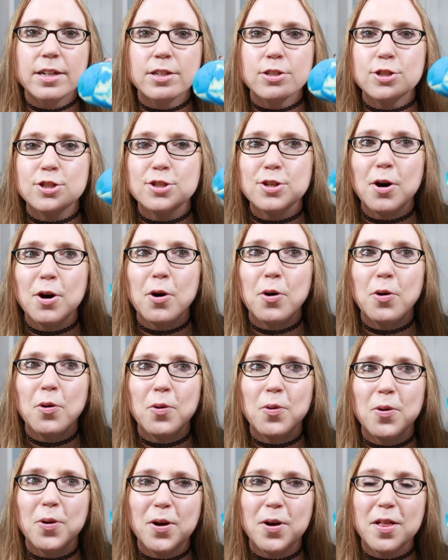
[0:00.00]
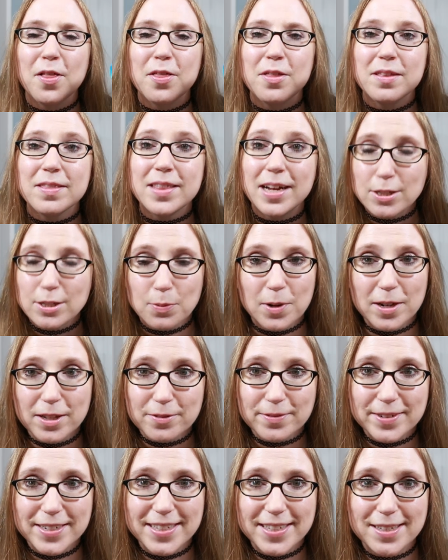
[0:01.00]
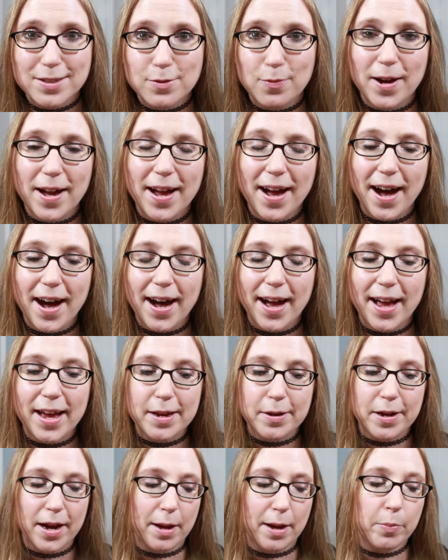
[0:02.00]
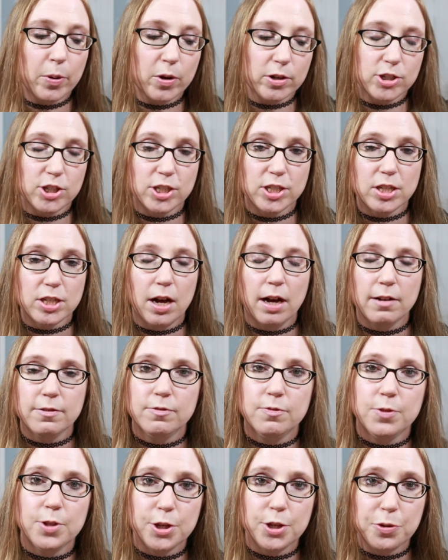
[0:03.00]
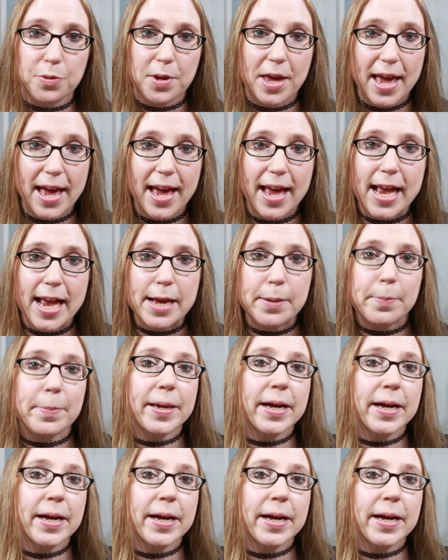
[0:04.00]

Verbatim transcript: So that's one of the reasons why I, I purchase off of the U K,